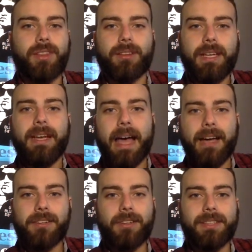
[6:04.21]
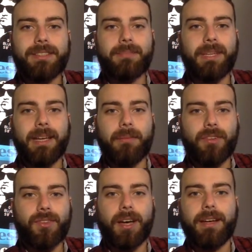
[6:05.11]
The lead actress became the
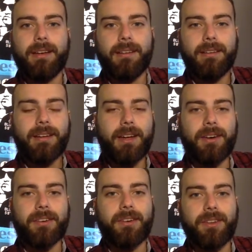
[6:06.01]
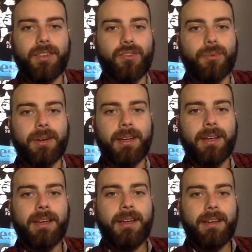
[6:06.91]
side character in this one,
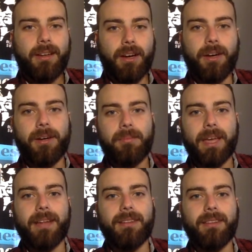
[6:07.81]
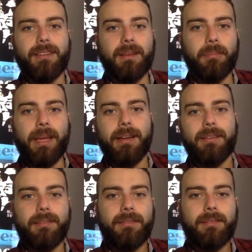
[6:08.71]
and
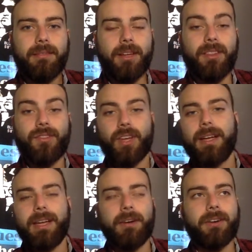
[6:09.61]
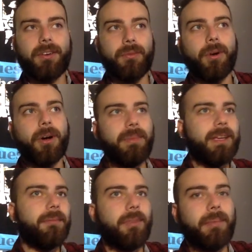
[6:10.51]
the side character in Raw
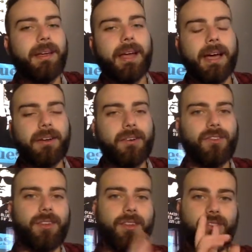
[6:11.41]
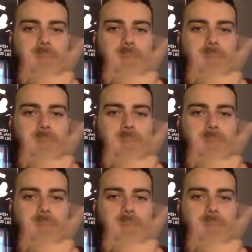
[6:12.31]
became the main actress in this.